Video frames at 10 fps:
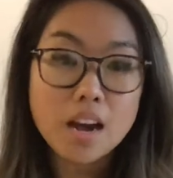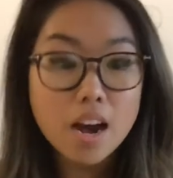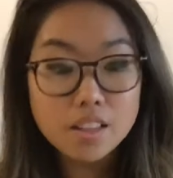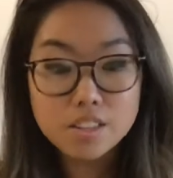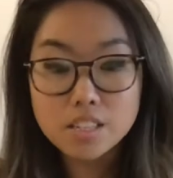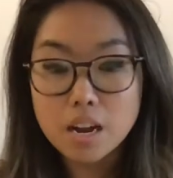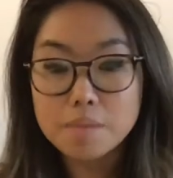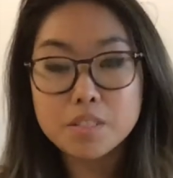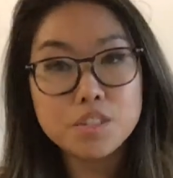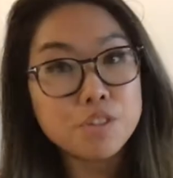Other
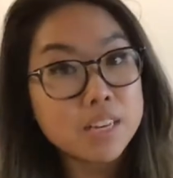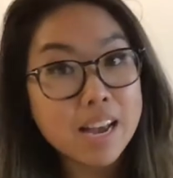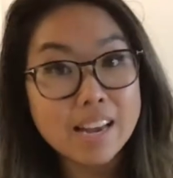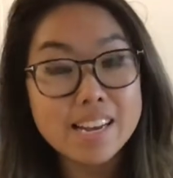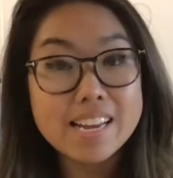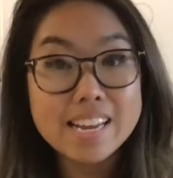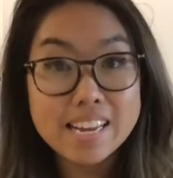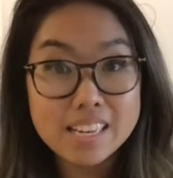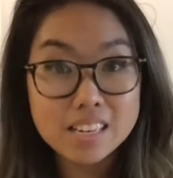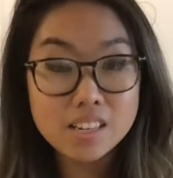times you can add it
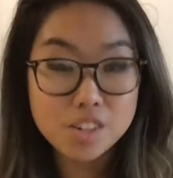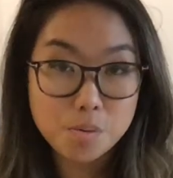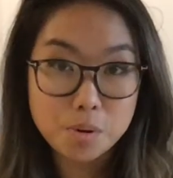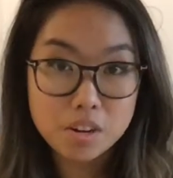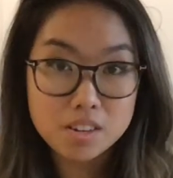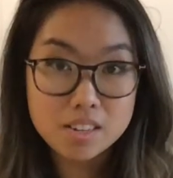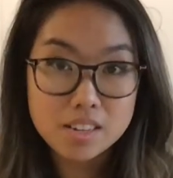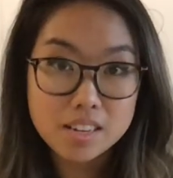in your book,